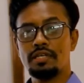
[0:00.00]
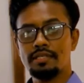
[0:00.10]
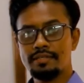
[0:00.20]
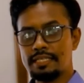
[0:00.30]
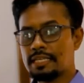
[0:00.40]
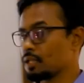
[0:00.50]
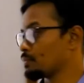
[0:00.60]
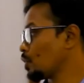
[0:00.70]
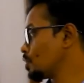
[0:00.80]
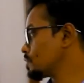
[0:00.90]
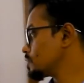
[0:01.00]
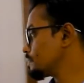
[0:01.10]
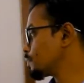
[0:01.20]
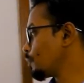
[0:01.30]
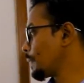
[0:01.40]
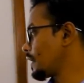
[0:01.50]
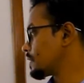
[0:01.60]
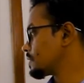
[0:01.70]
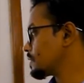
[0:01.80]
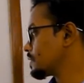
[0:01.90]
single bond,
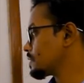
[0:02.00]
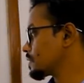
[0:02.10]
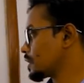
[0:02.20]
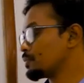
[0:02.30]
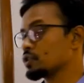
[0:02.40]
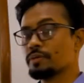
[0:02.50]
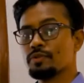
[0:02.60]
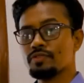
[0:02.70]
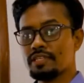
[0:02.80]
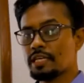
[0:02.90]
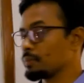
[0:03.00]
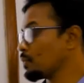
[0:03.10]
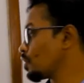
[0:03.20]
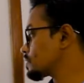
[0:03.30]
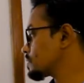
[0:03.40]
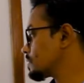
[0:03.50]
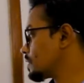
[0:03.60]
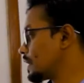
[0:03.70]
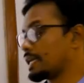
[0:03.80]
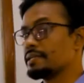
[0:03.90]
propane, carbon-carbon single bond,
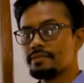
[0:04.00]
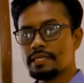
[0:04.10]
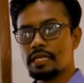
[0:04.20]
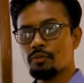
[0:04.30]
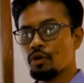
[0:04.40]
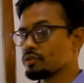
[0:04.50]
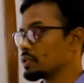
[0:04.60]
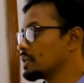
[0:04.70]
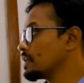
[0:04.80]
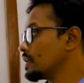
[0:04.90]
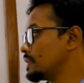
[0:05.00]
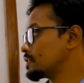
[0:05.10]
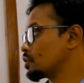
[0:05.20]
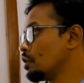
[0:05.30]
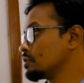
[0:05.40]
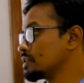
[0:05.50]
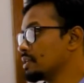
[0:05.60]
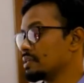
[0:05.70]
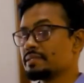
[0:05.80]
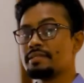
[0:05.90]
again single bond. It is called
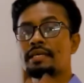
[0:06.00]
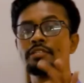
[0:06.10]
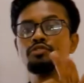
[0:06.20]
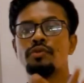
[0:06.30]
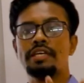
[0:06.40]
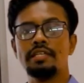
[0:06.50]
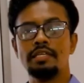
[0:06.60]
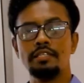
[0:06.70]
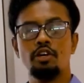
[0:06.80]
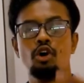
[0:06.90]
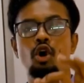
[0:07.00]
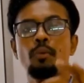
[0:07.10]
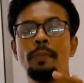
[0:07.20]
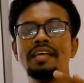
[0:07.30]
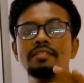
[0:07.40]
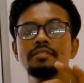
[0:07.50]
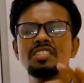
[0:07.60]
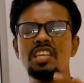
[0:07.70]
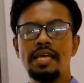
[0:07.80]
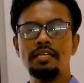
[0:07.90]
saturated open
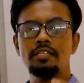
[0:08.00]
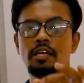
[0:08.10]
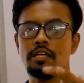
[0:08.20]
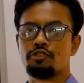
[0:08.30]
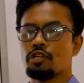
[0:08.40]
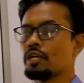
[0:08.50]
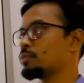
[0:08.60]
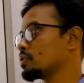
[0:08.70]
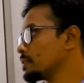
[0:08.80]
chain hydrocarbon.